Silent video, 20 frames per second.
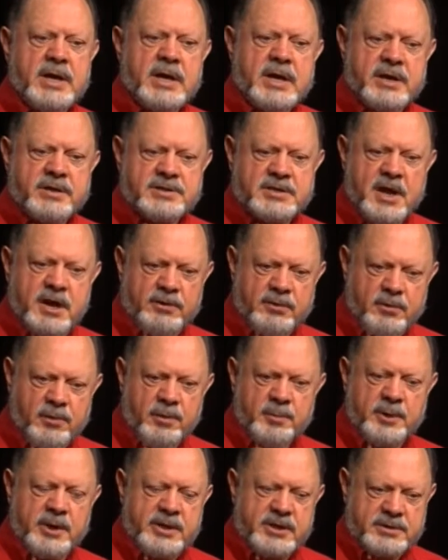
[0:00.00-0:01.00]
is not
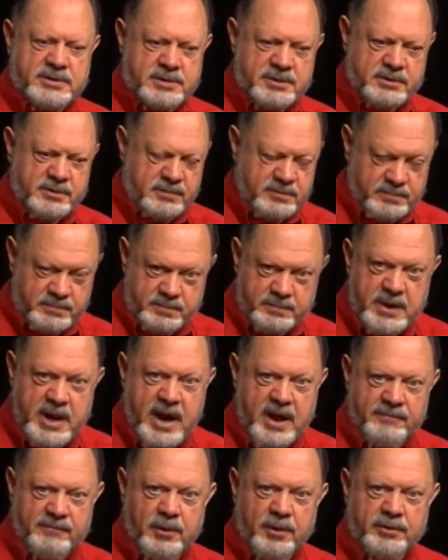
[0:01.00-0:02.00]
normally to
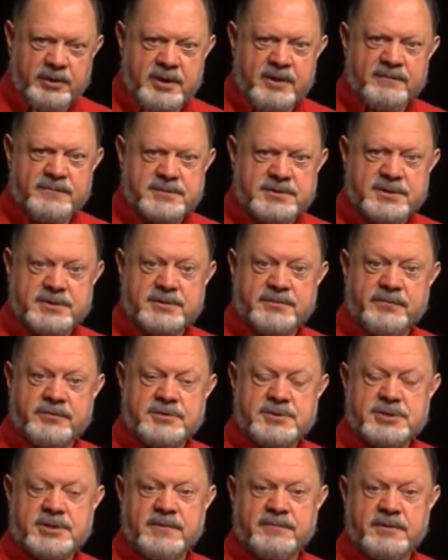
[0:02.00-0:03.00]
have all the emphasis
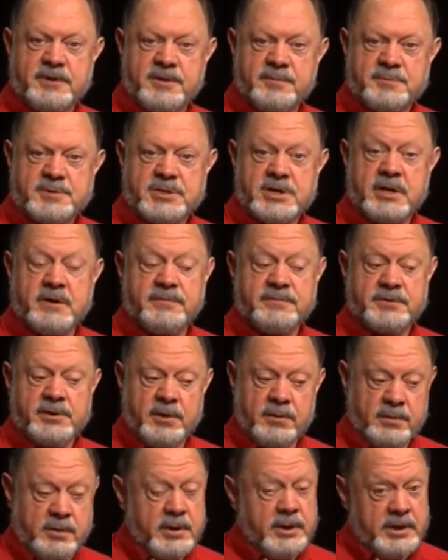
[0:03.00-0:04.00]
shift to themselves,
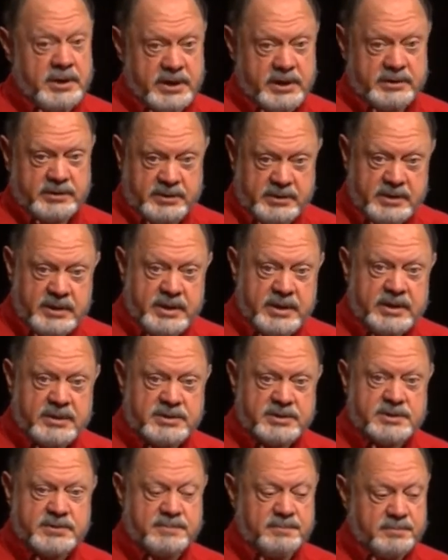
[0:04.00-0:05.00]
though it
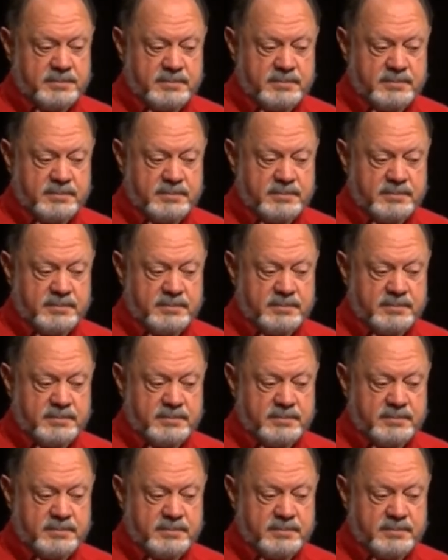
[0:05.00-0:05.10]
is.